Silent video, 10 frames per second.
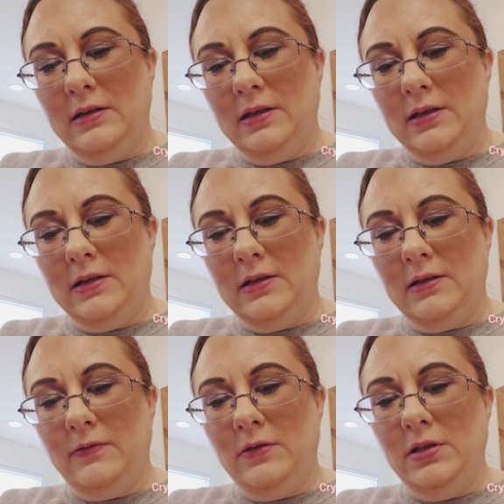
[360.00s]

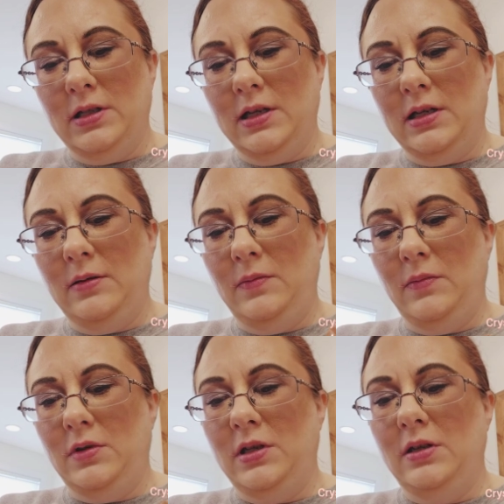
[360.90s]
And the first time
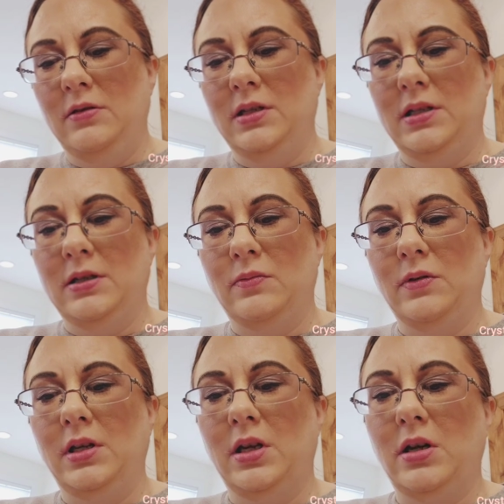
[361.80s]
to use this, it's
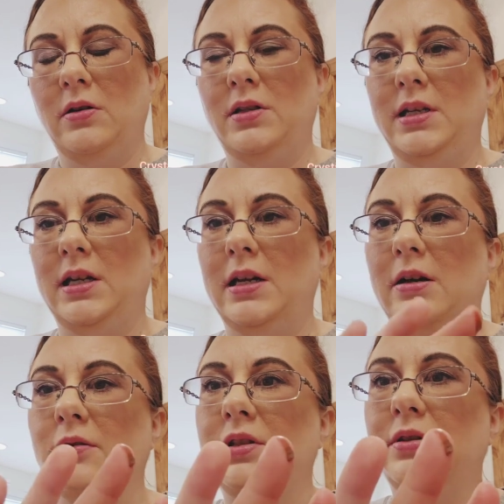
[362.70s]
really hard to get it
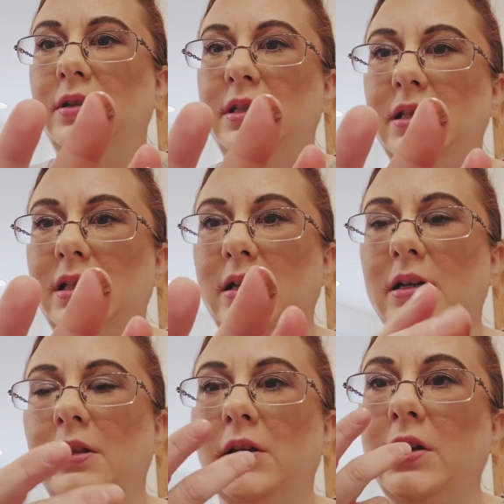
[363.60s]
out. So this is the
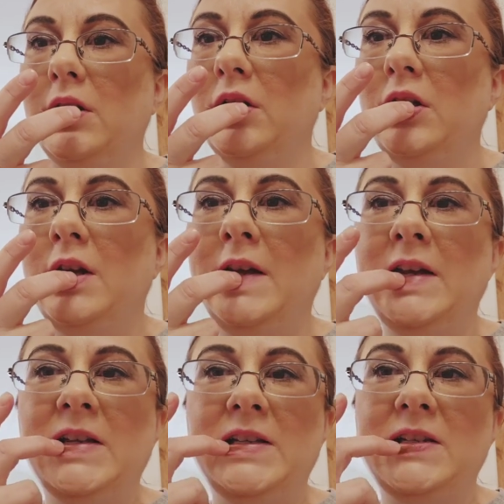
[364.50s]
color.
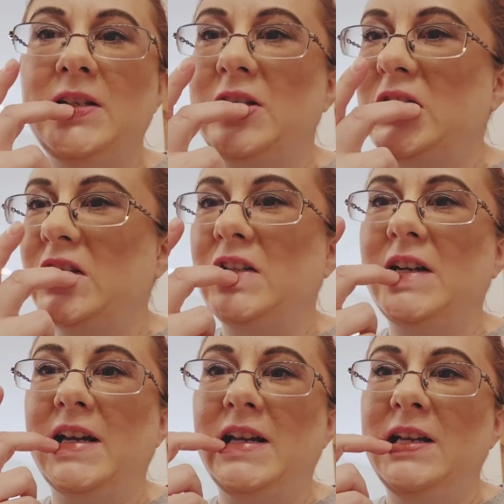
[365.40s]
So I'm just going to
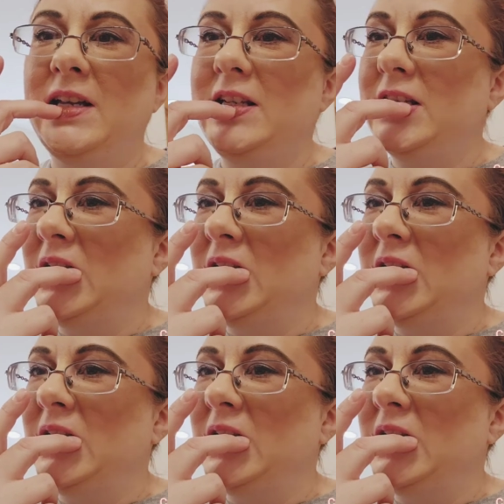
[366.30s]
try it.